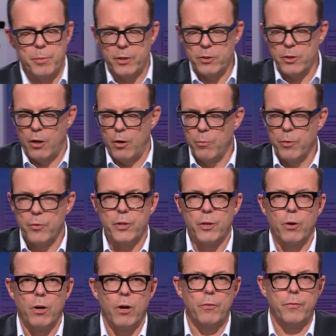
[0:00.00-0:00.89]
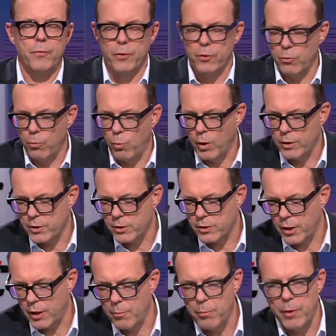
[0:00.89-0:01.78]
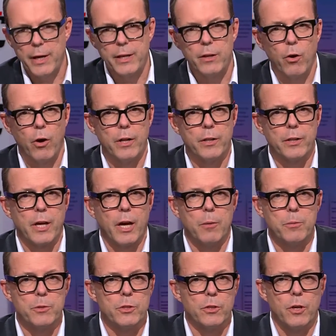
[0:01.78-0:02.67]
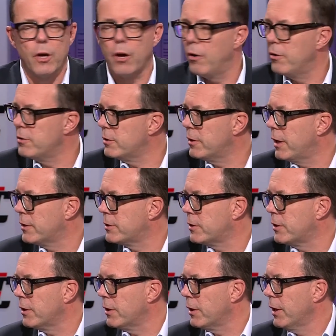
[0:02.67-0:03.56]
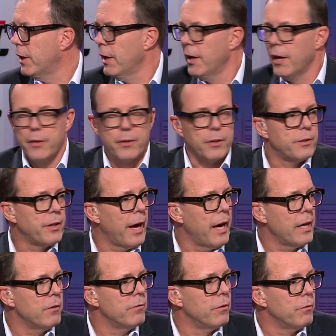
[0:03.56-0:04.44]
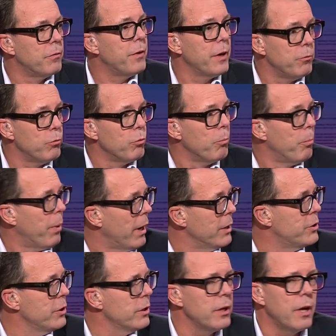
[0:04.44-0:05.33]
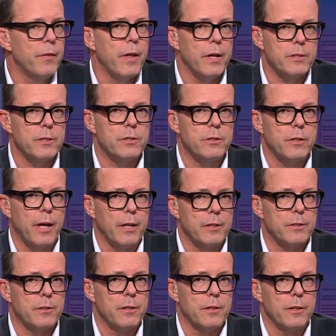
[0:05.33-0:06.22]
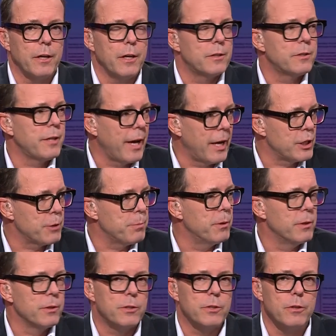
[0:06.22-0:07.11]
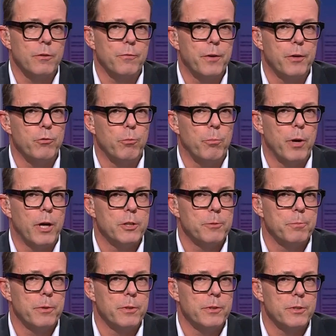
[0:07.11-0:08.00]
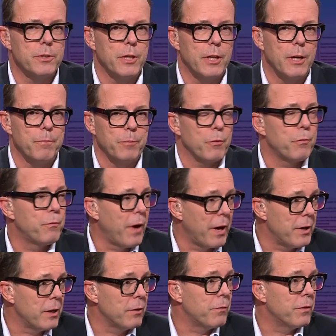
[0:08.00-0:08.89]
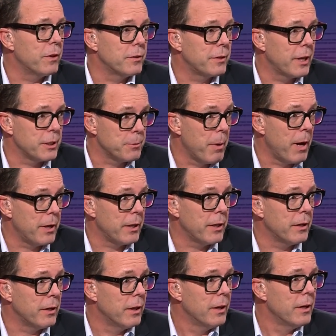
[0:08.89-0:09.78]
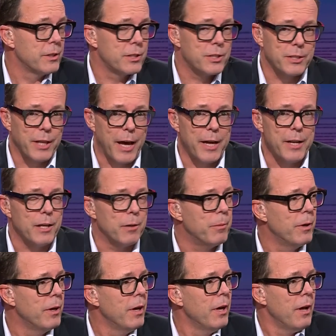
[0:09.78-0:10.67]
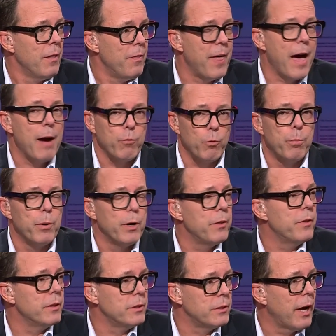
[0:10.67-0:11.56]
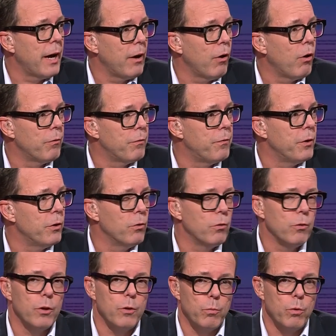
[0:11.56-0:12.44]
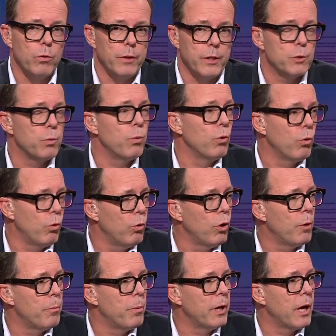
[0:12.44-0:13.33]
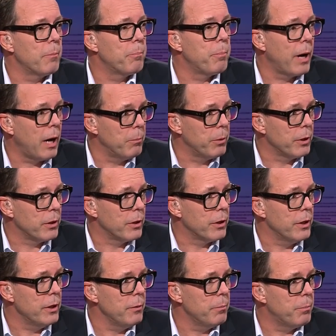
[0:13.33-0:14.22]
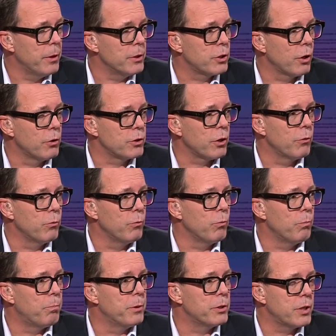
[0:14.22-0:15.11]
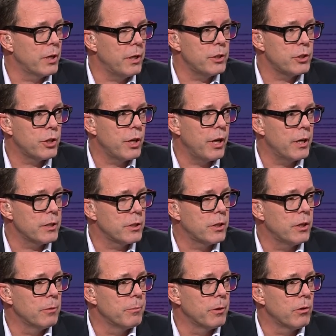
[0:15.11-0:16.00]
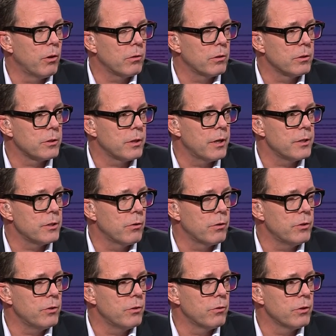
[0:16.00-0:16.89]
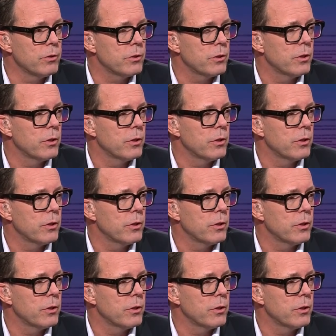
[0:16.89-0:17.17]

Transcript: Because I'm with you. I feel once May 9 comes and goes, and that's the date of the federal budget, and that's the attachment to the federal budget's funding for the Tasmanian Stadium. That will be the day I feel that this will all open up publicly. But so yeah. Percentage chance Gillon McLachlan stays on in your eyes?